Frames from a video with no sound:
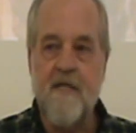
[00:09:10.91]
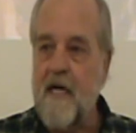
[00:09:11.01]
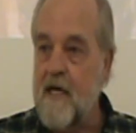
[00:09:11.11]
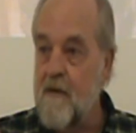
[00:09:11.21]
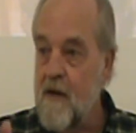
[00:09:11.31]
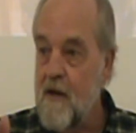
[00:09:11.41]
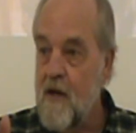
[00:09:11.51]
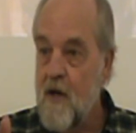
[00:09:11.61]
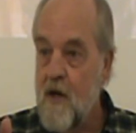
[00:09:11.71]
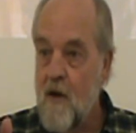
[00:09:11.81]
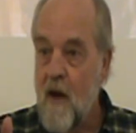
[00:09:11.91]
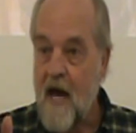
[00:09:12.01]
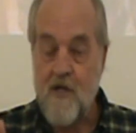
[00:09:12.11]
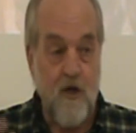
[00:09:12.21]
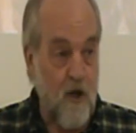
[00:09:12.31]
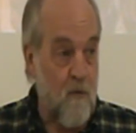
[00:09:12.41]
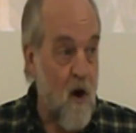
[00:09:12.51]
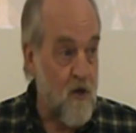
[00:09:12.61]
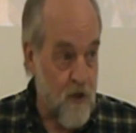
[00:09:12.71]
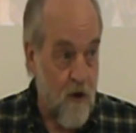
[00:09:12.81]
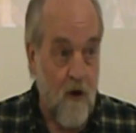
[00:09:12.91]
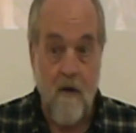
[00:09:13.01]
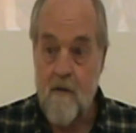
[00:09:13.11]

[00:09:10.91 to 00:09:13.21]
that he actually took a wrong turn.